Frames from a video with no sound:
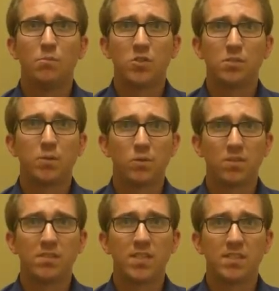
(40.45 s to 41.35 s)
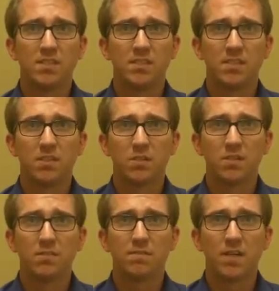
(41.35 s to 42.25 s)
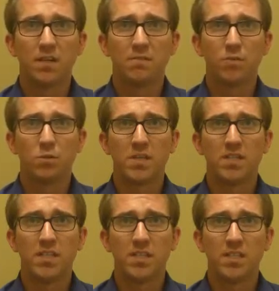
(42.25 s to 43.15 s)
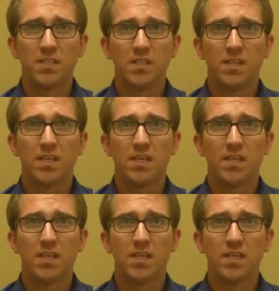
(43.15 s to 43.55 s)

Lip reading: Most small organizations need only to file Form 990N,